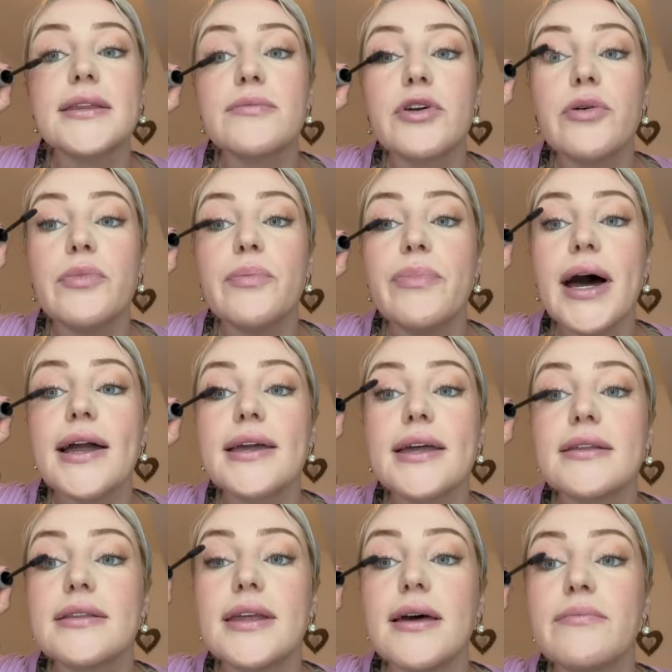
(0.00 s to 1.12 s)
them coming back,
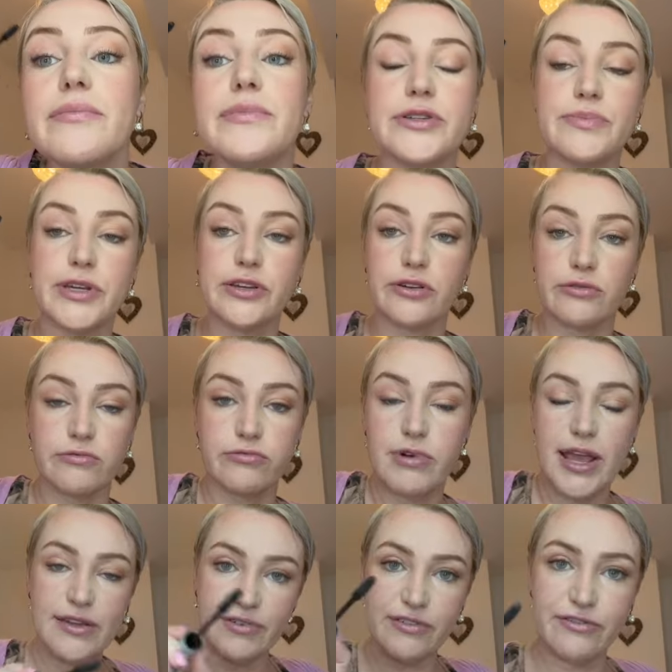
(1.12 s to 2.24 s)
get them to be your
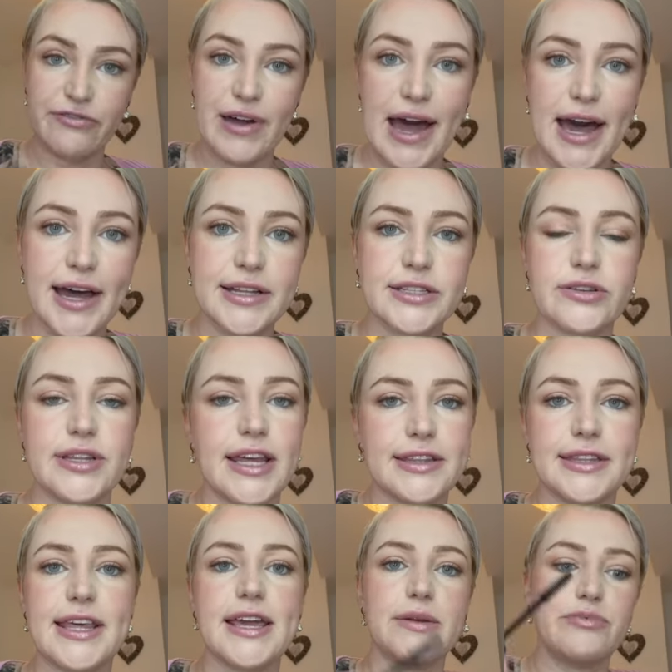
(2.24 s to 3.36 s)
raving fans, so that
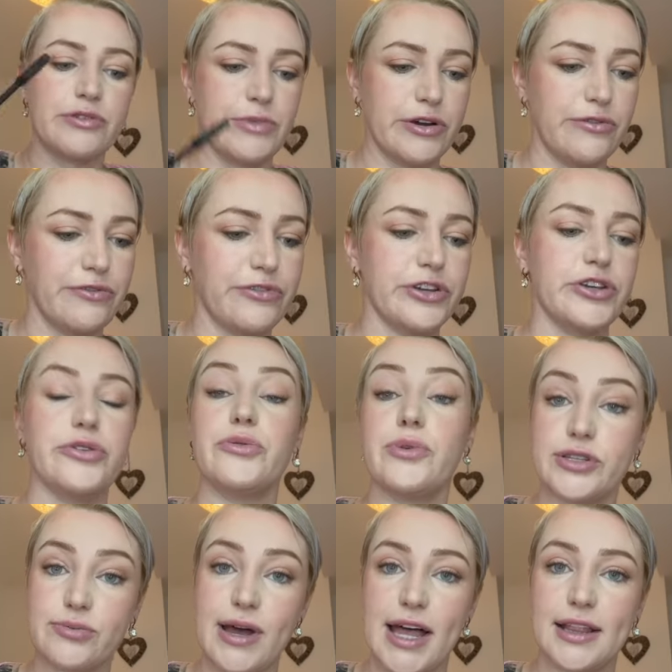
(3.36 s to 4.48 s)
they promote for you
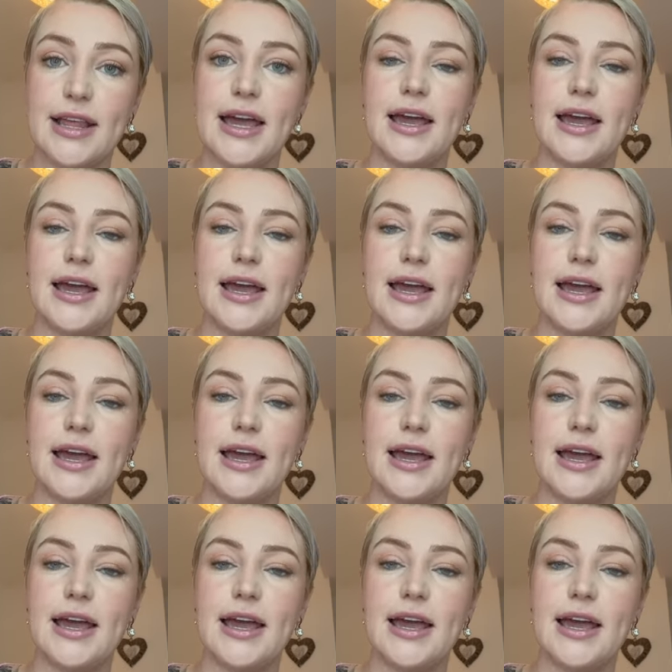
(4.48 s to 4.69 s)
as well.